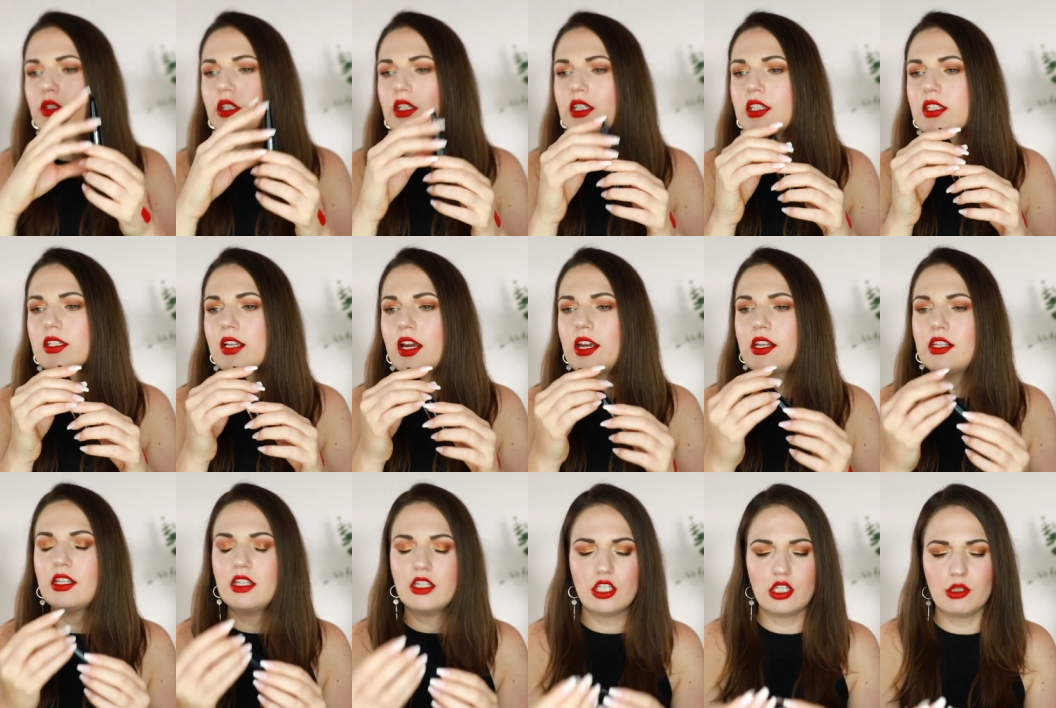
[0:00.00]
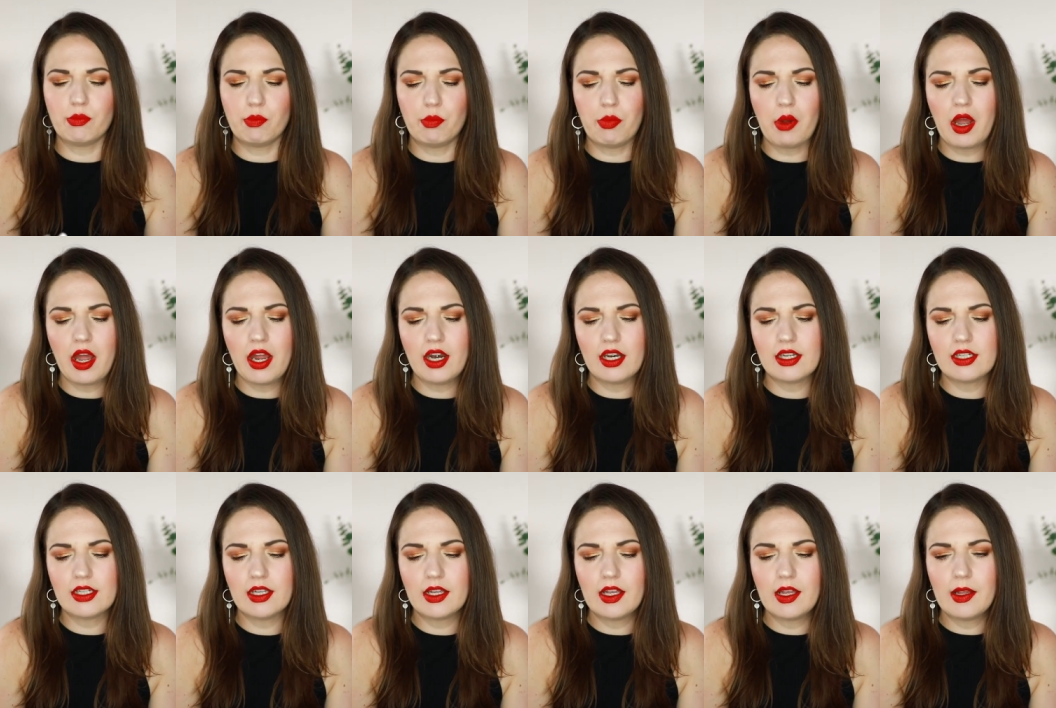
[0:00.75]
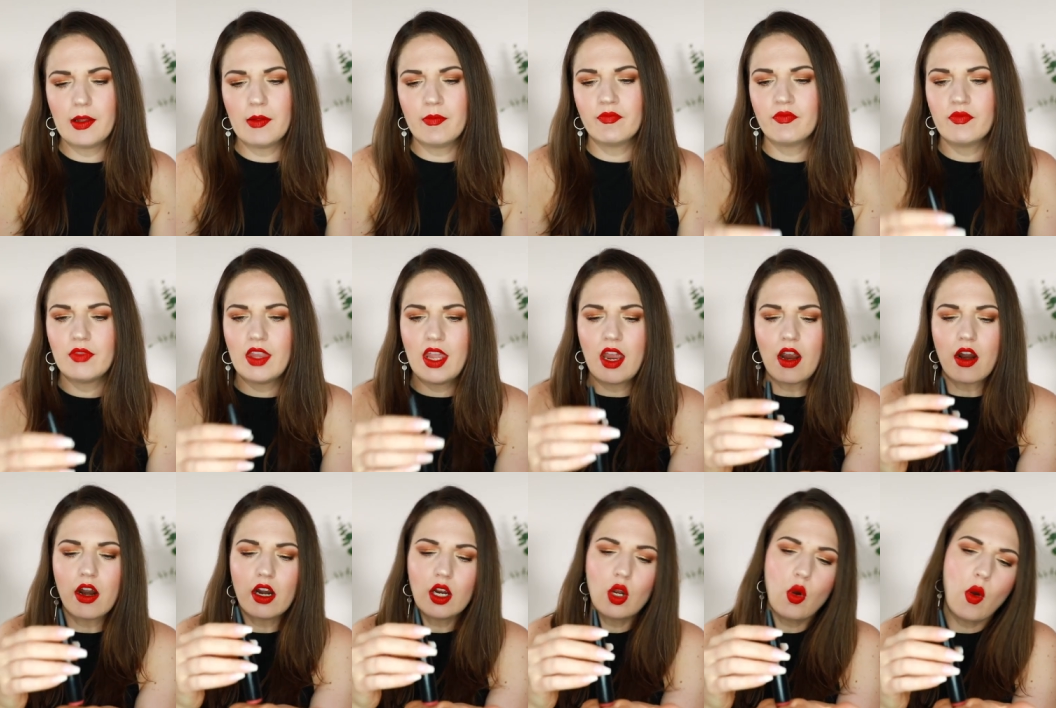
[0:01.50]
really stylish, but
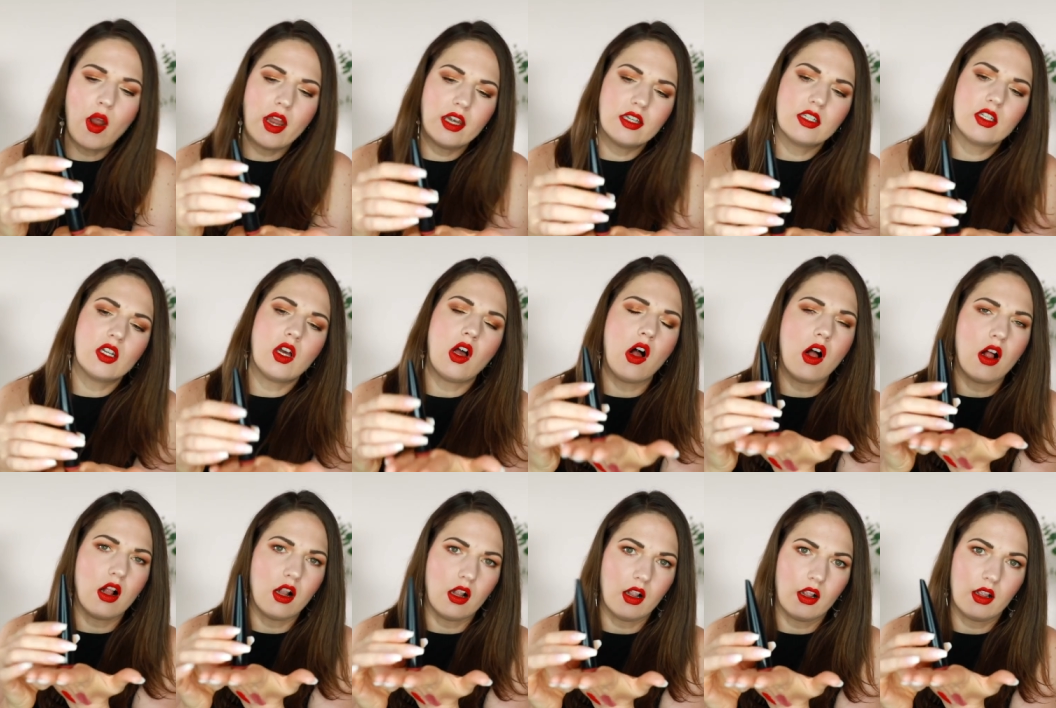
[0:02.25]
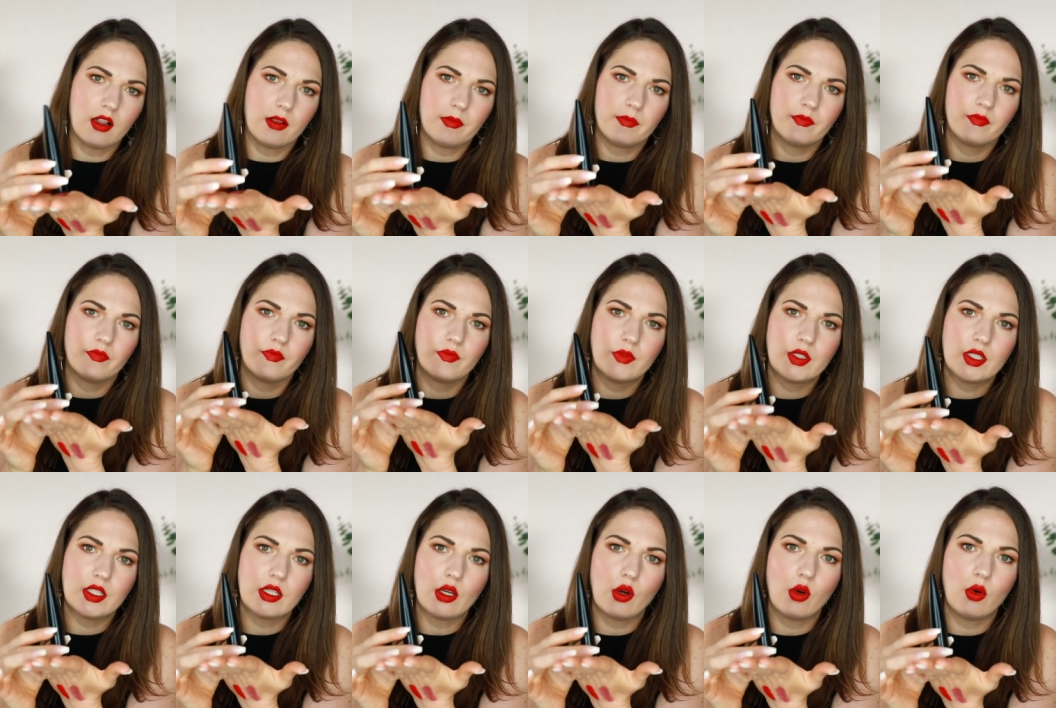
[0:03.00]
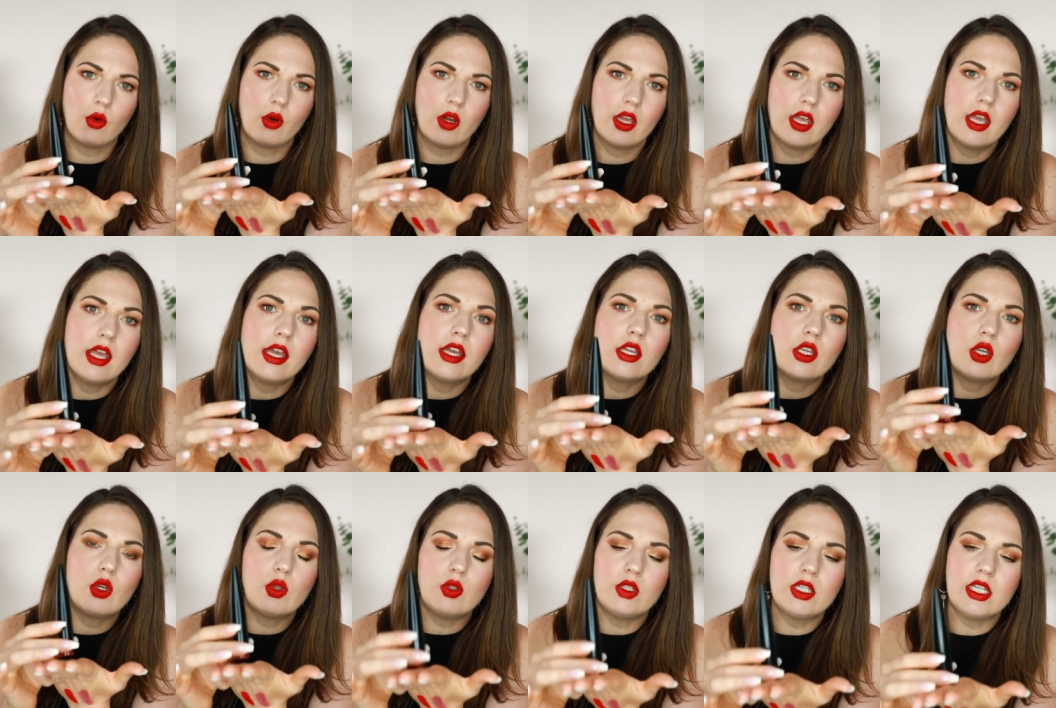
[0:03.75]
they are quite tall. So
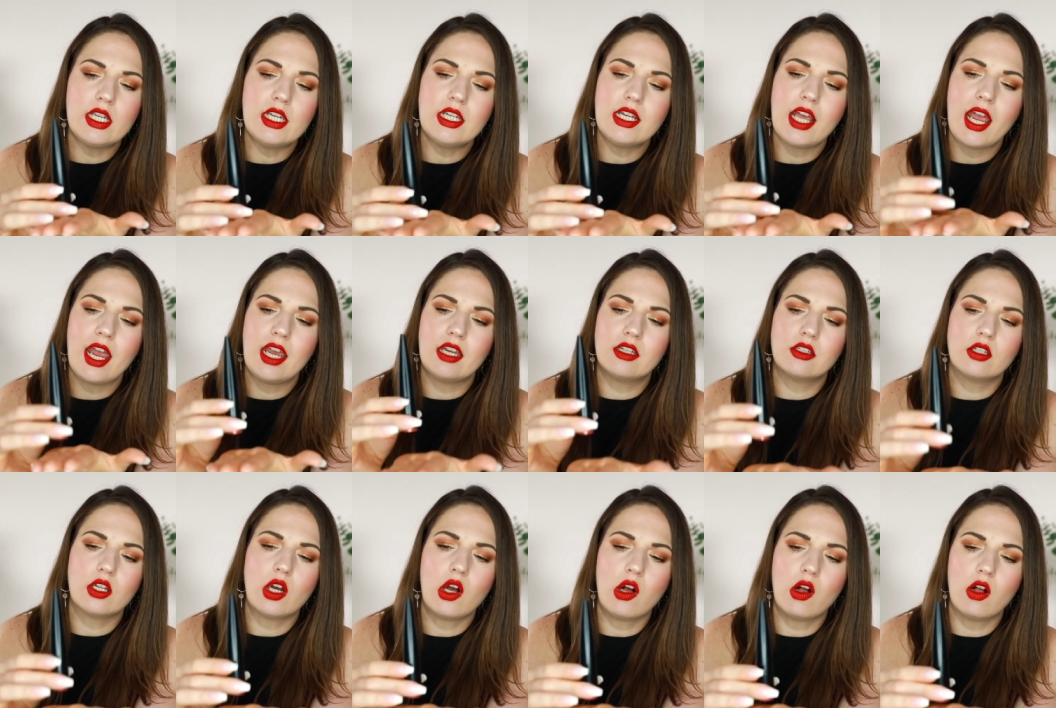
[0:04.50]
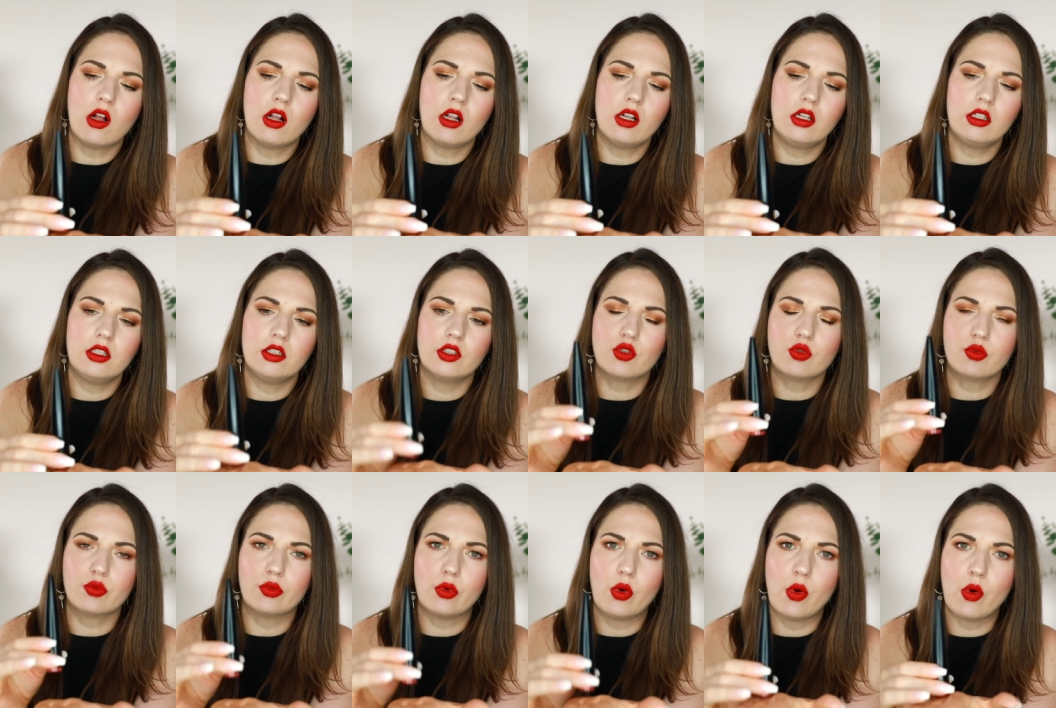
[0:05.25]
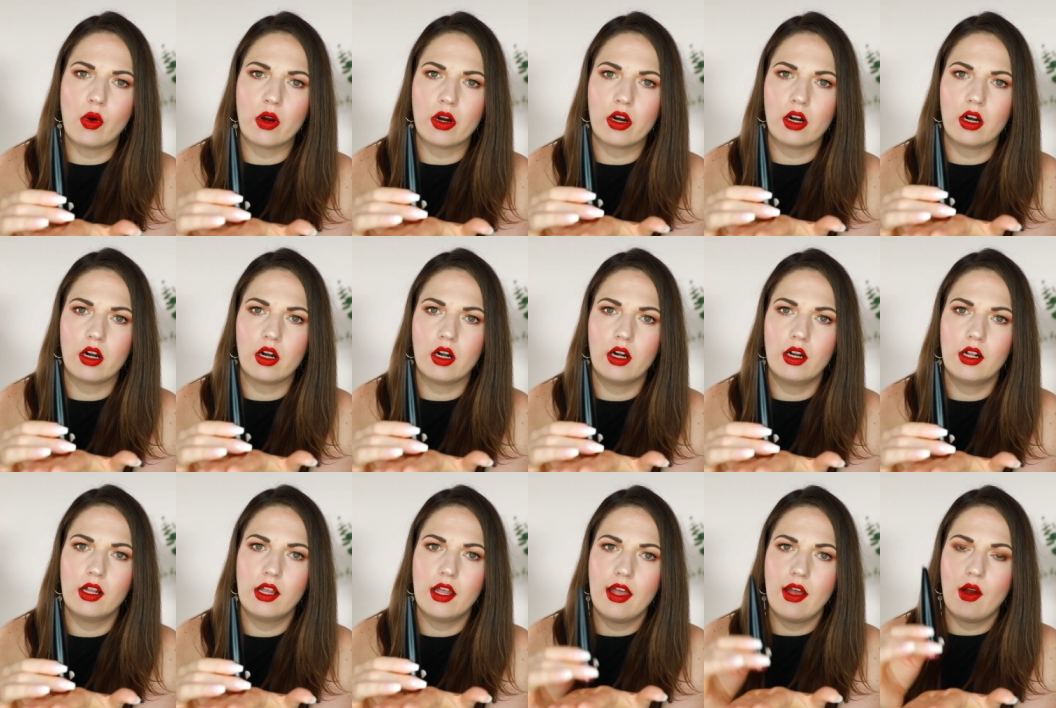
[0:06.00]
you need a tall
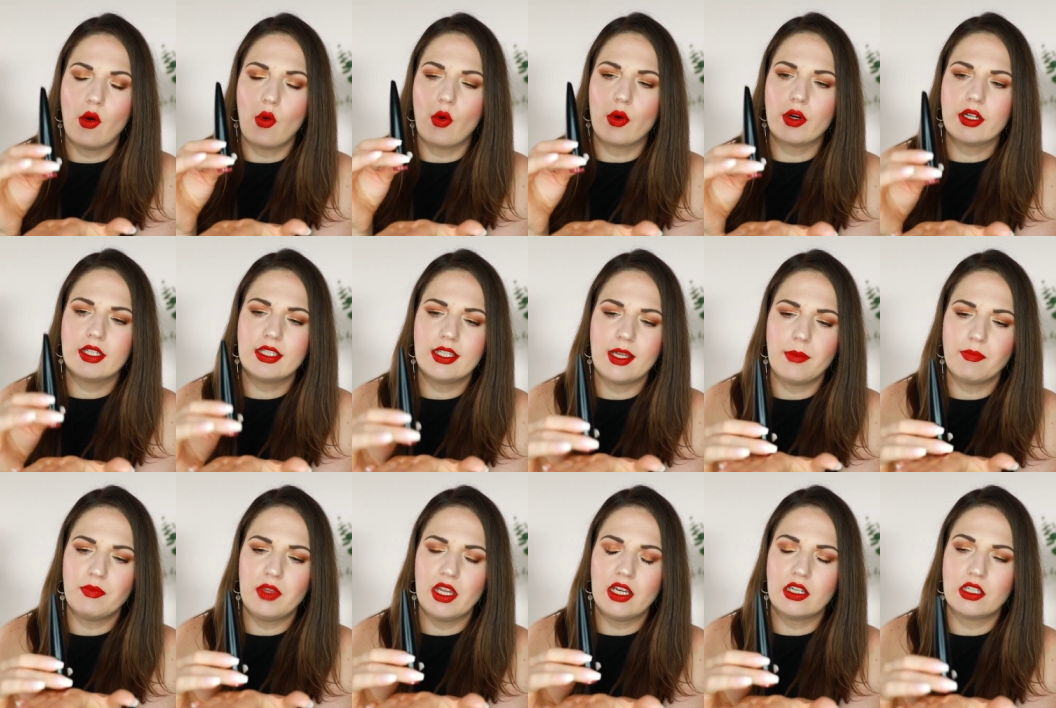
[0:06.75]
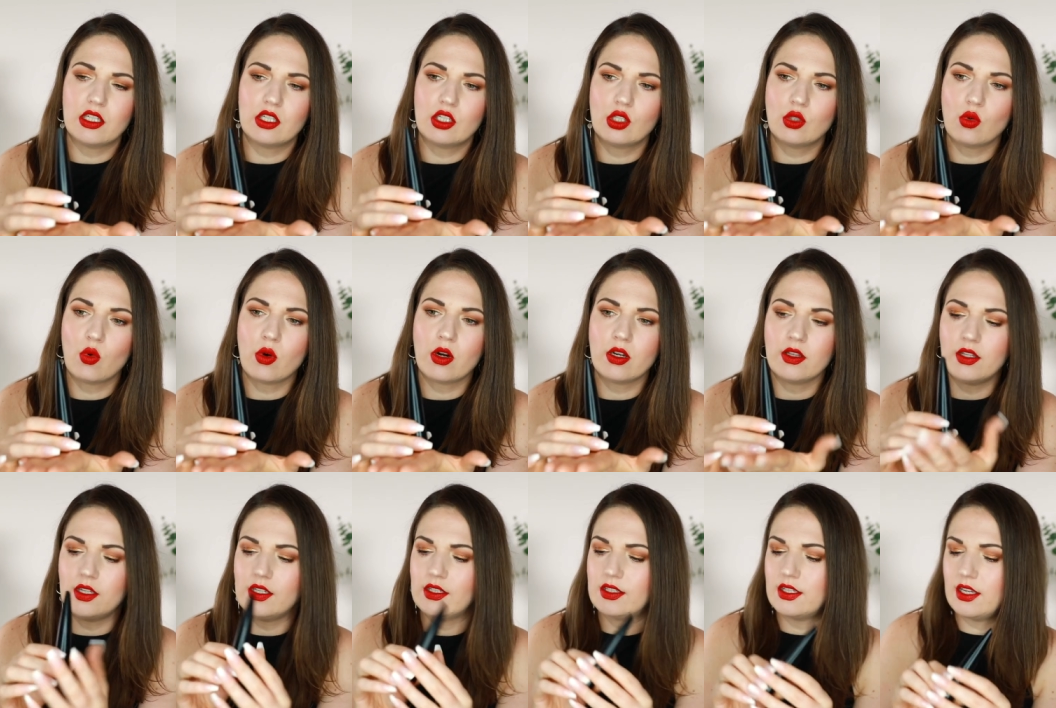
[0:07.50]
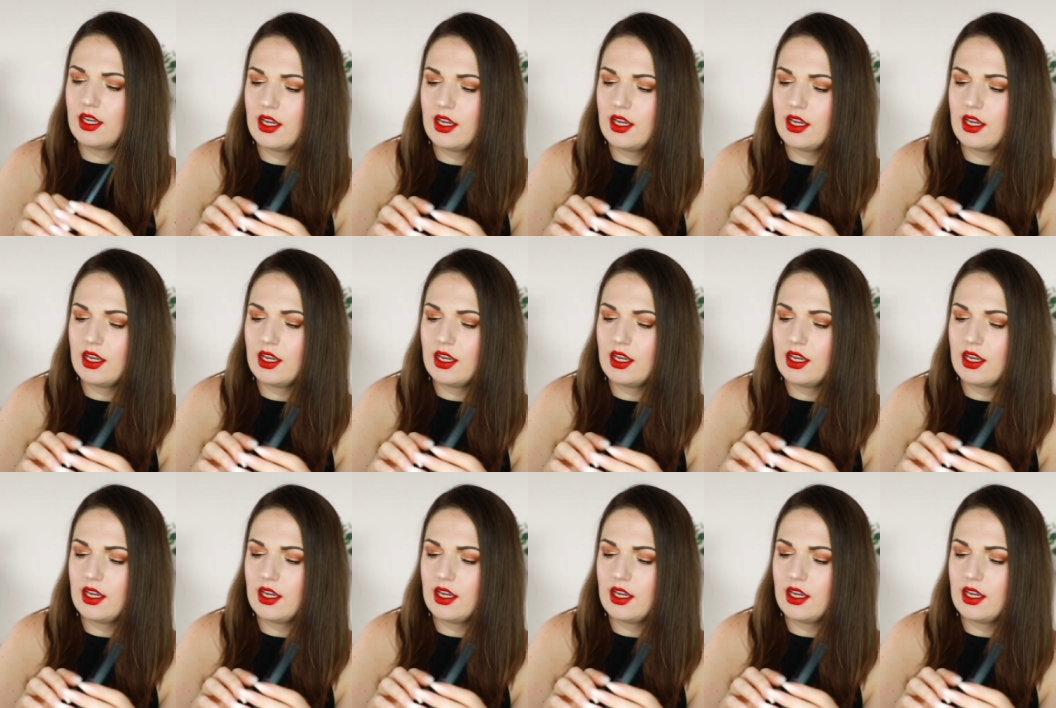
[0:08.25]
drawer or something to store these